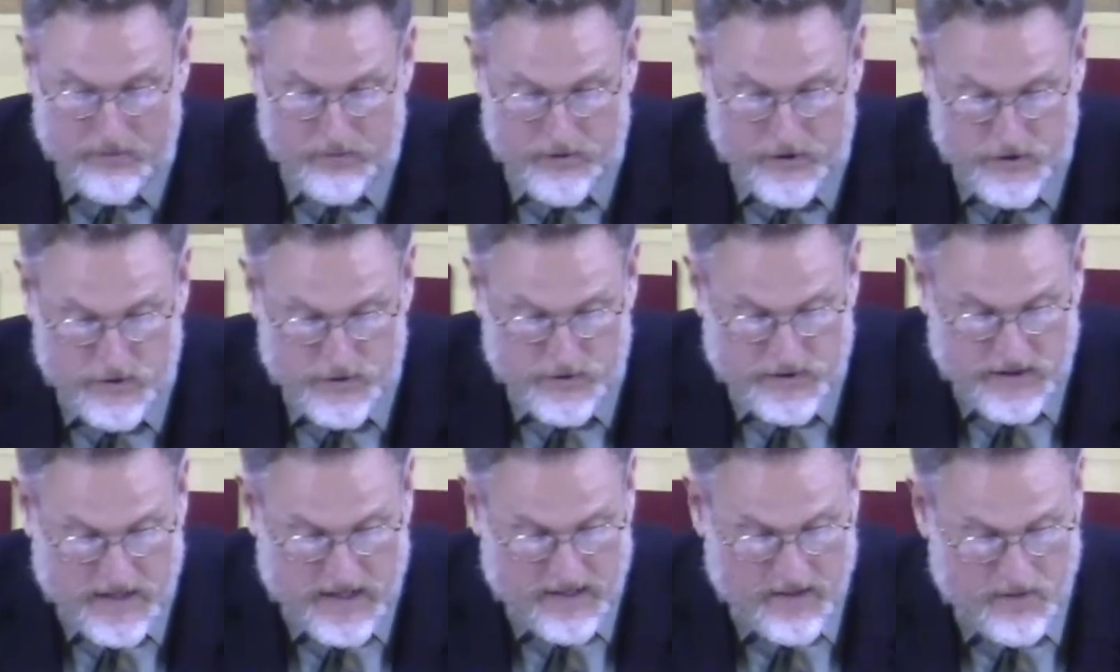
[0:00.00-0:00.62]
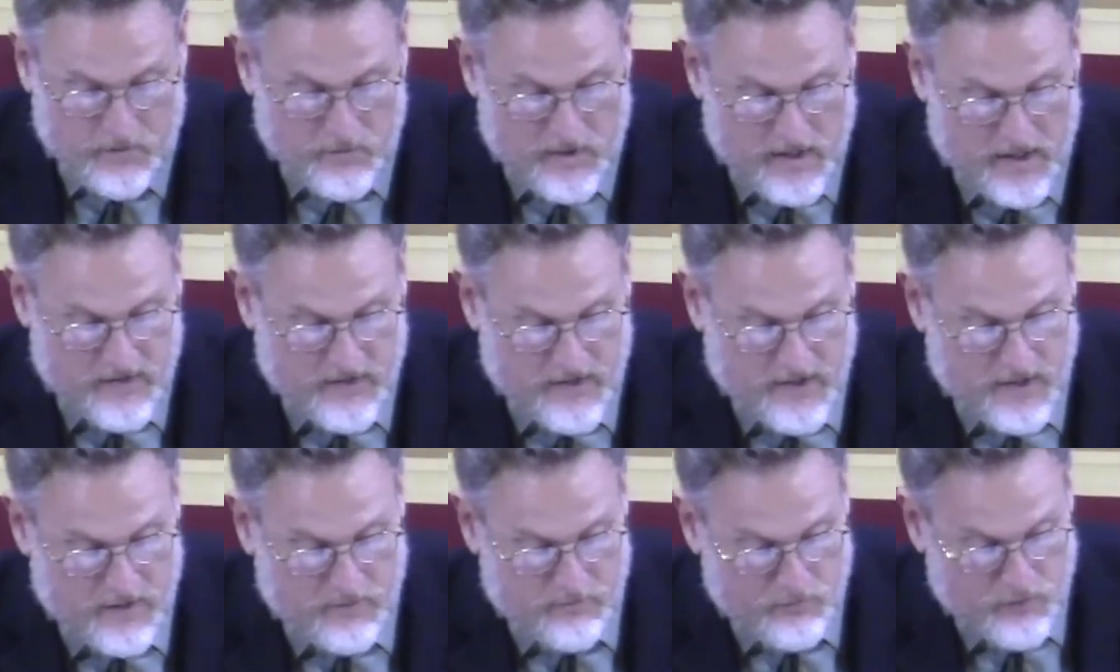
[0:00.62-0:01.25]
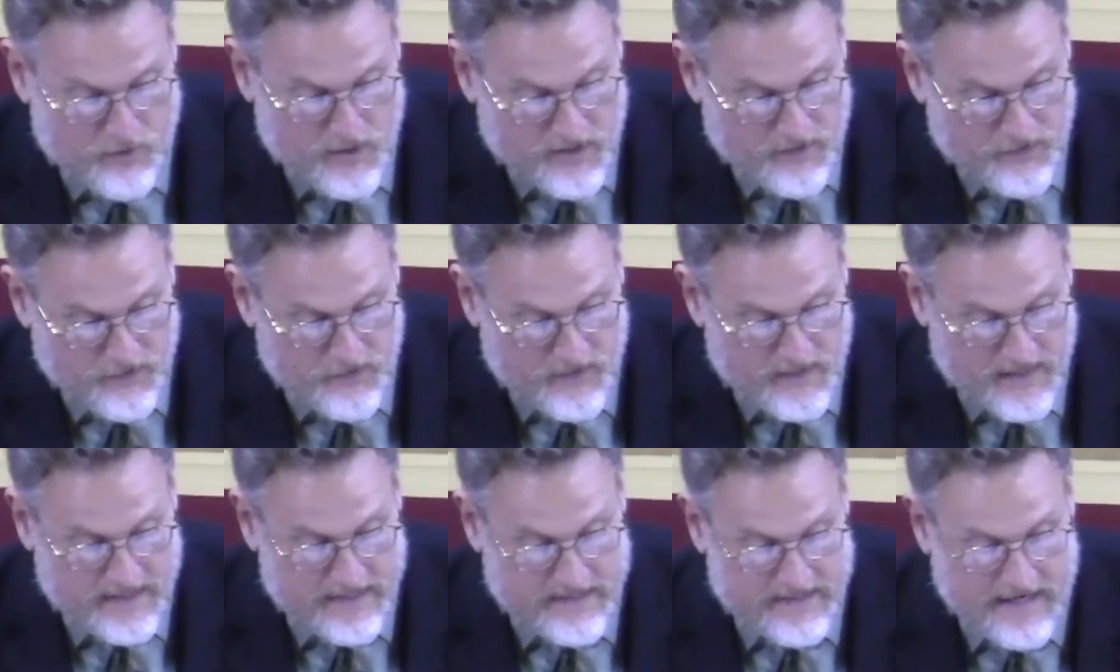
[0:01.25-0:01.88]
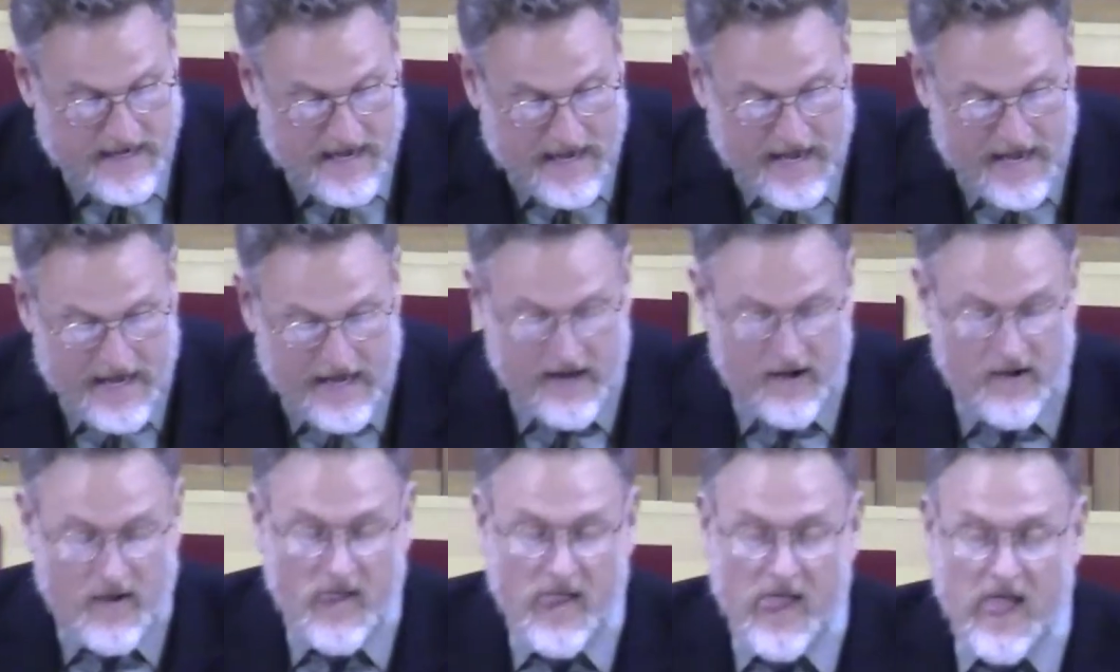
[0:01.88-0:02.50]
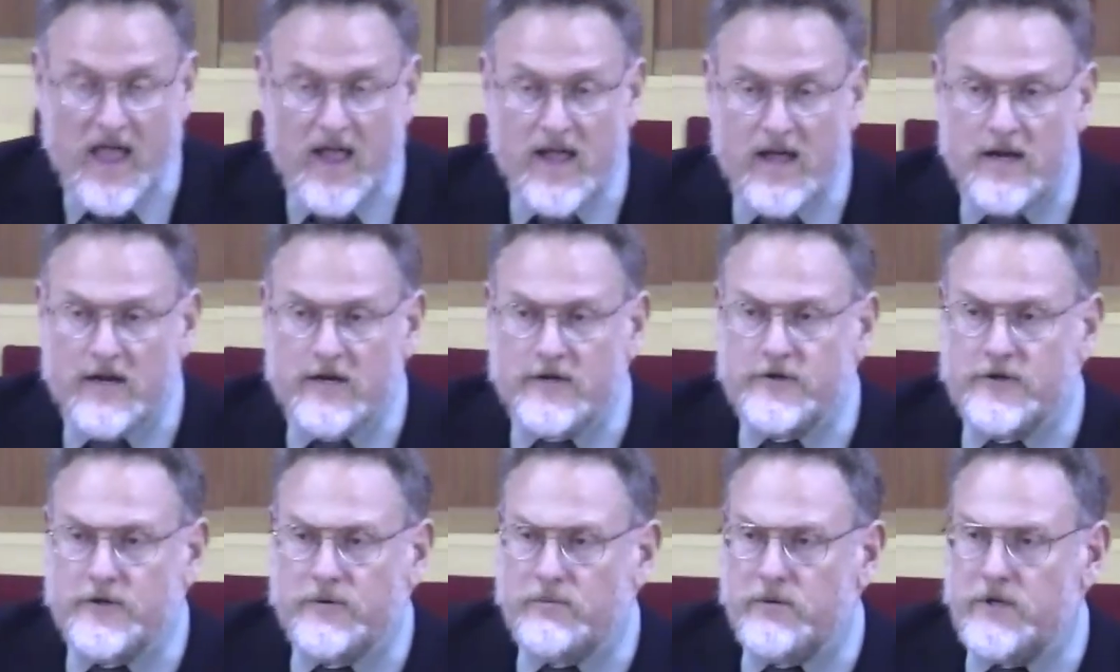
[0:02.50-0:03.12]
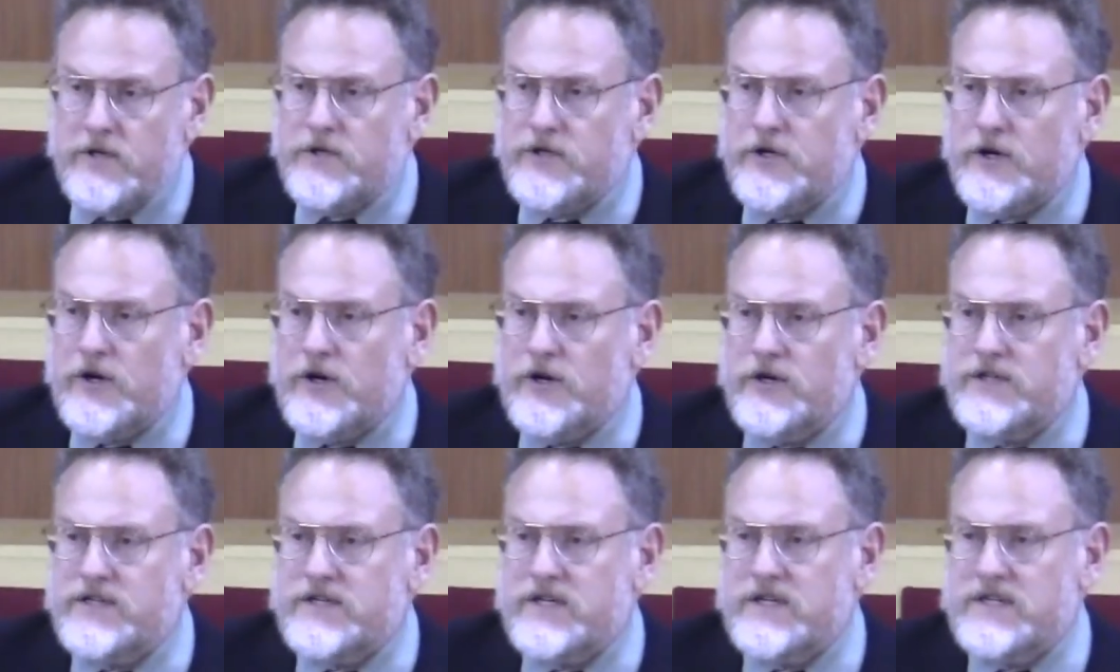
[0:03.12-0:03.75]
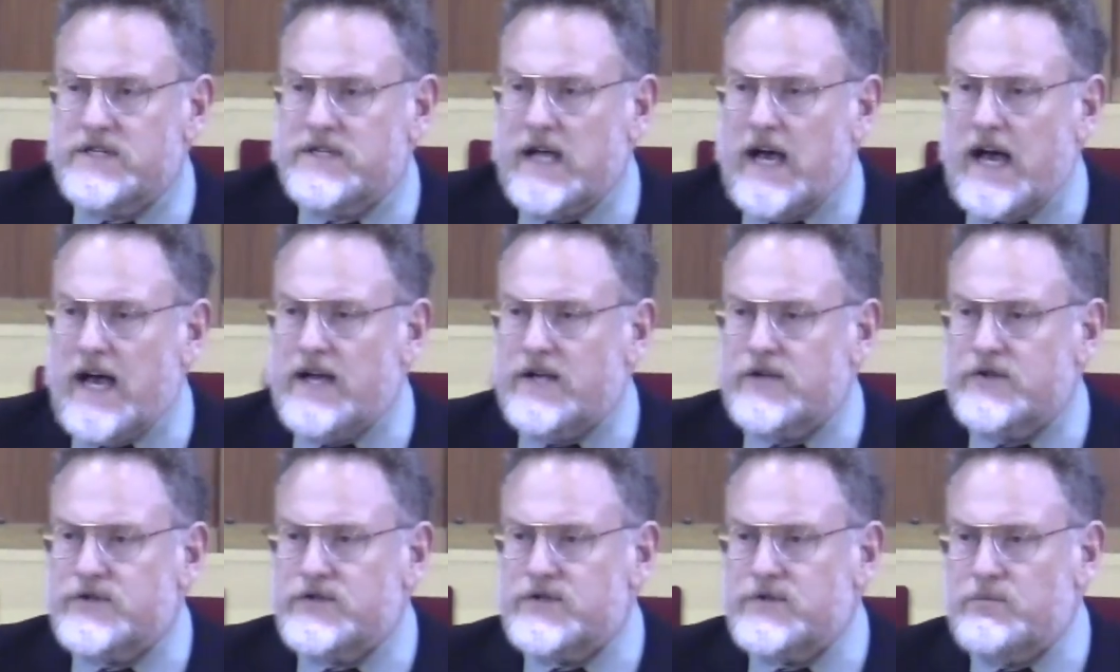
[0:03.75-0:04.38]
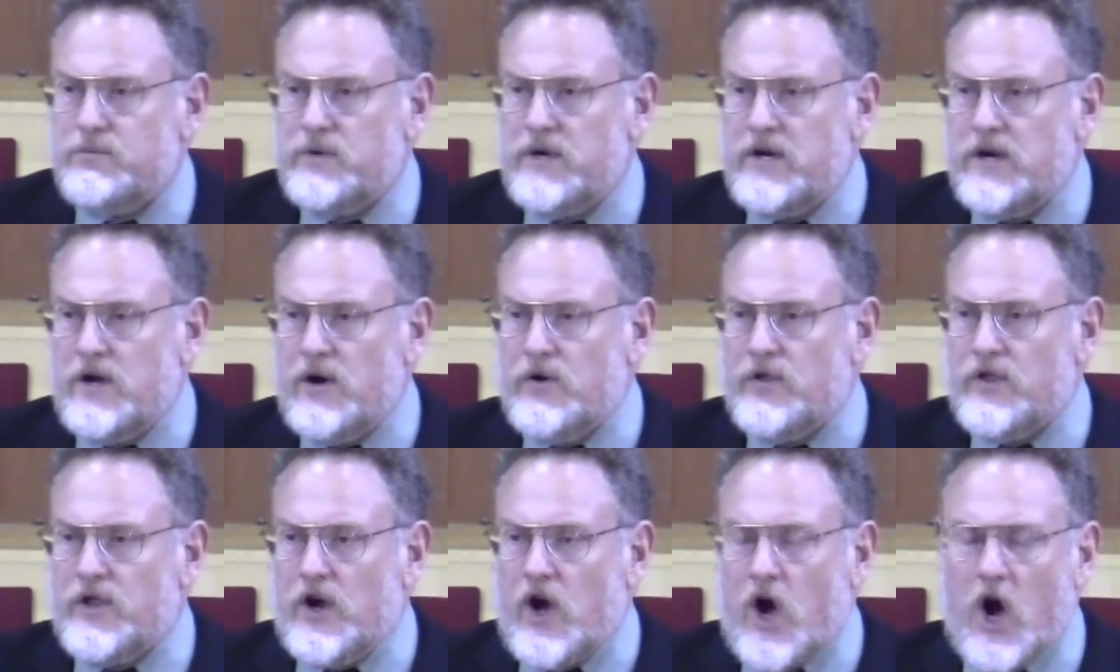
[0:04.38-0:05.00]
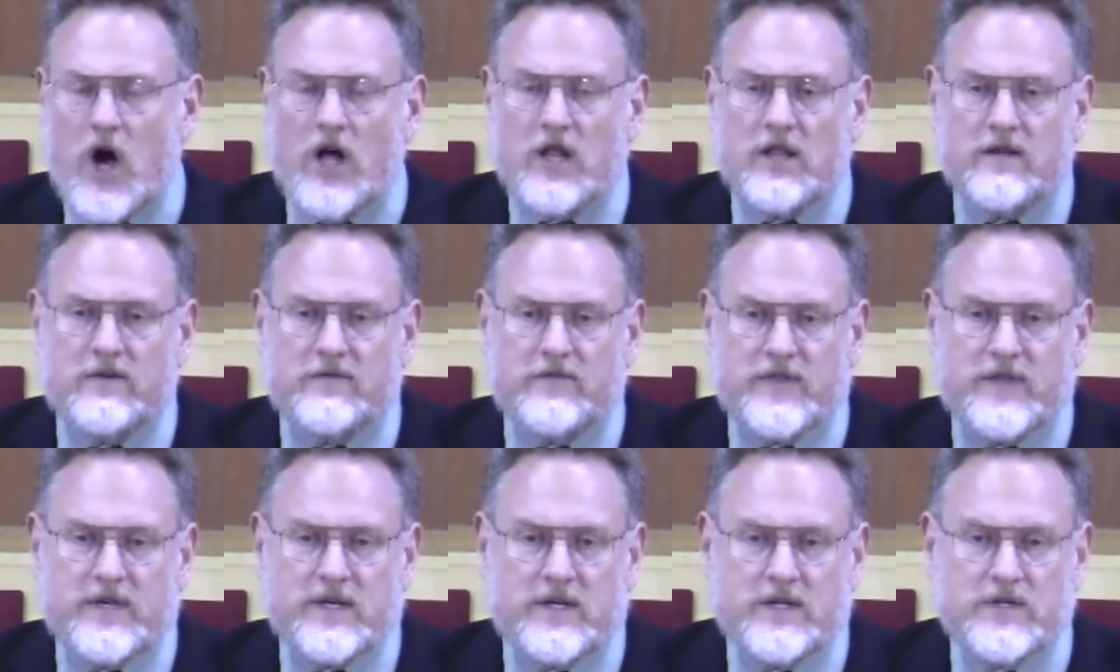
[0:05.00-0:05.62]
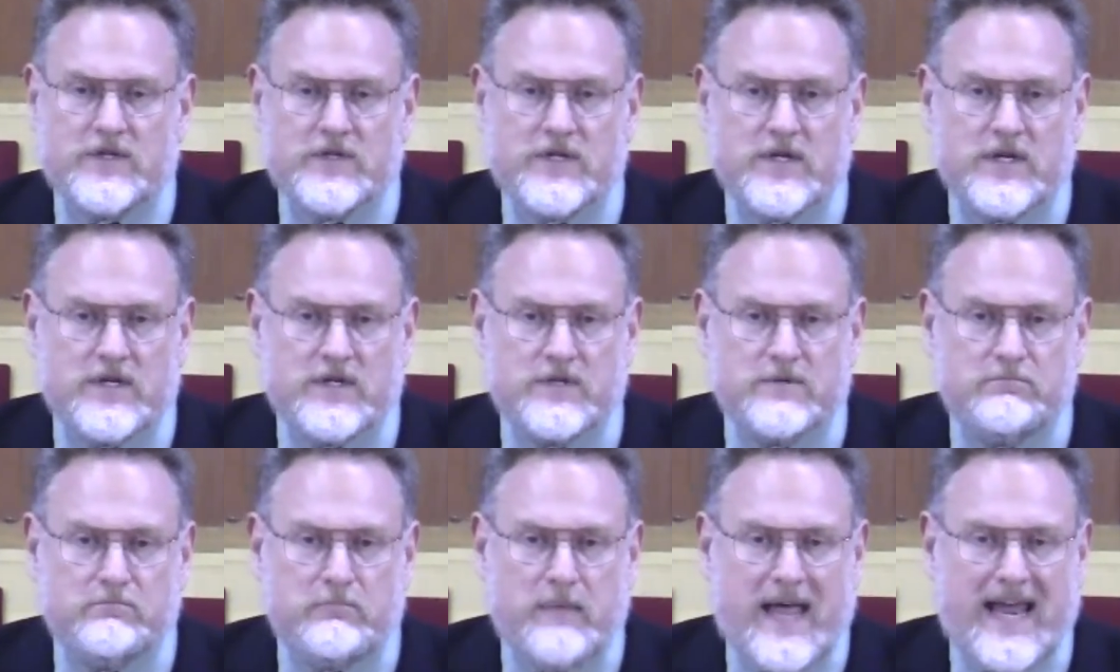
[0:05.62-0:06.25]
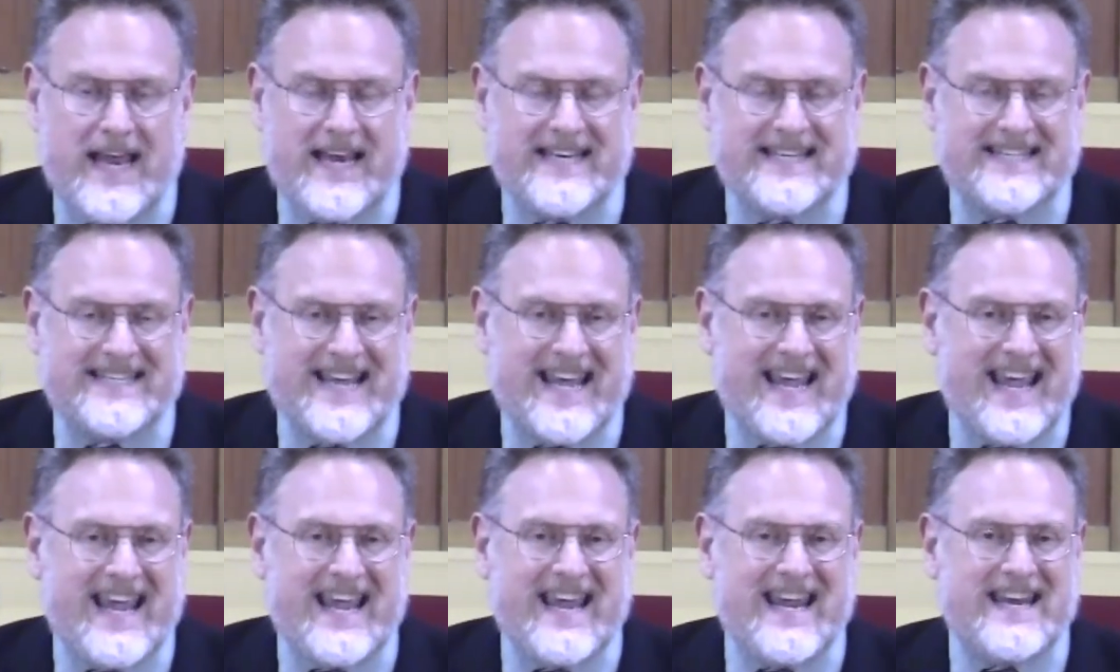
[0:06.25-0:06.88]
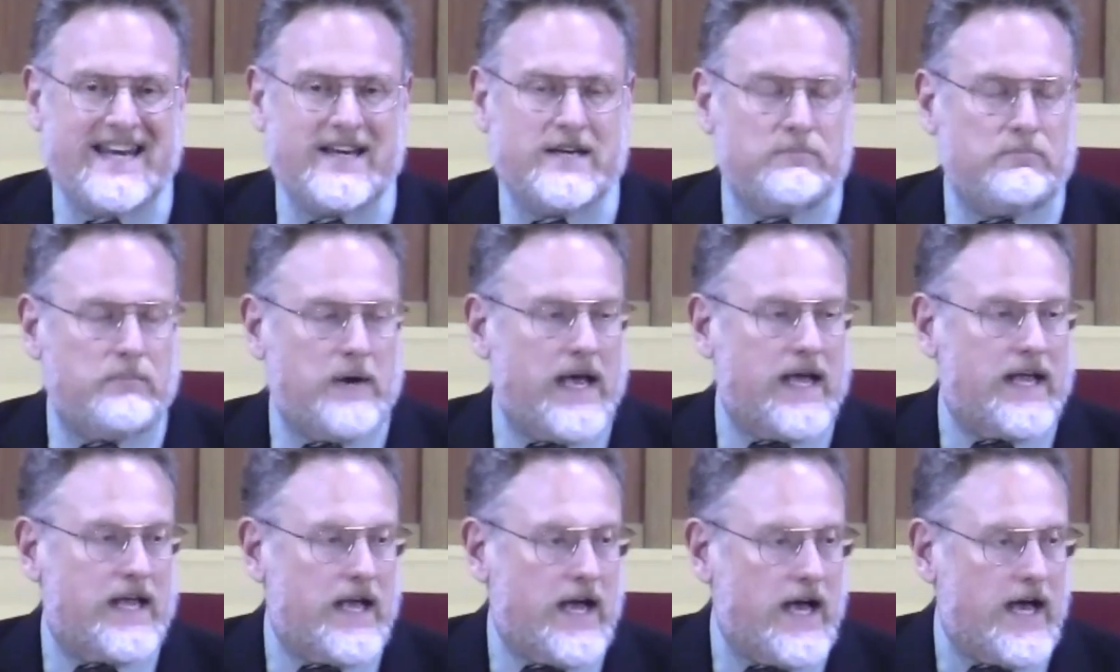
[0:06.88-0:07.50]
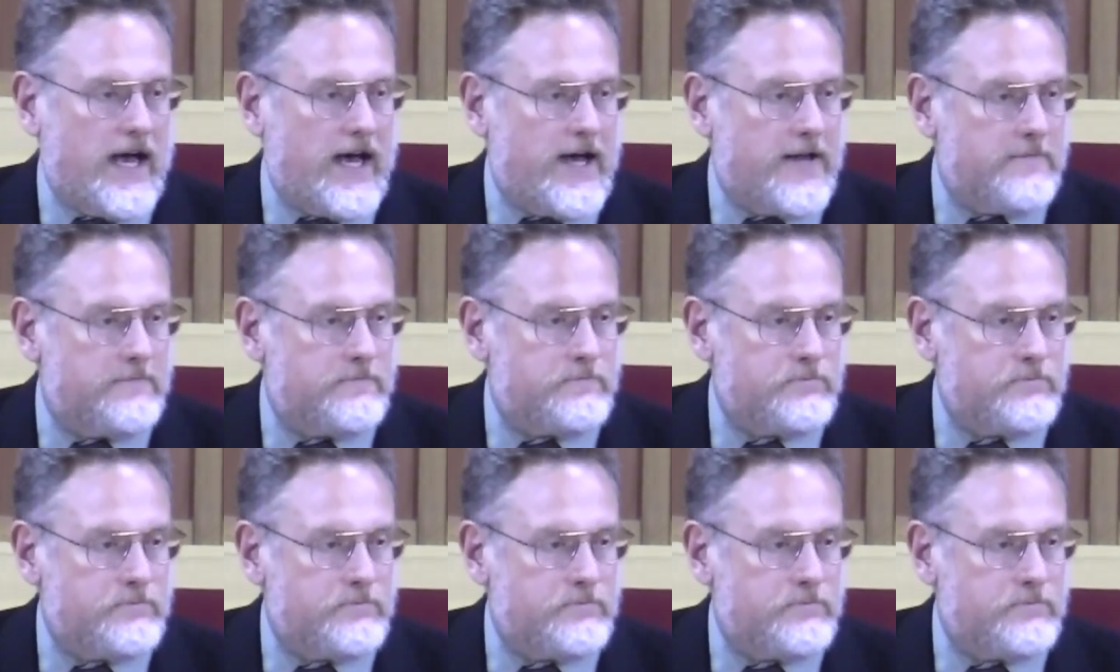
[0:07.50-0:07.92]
When you take away their breath, they die to return to dust, we know that all of this is maintained by God,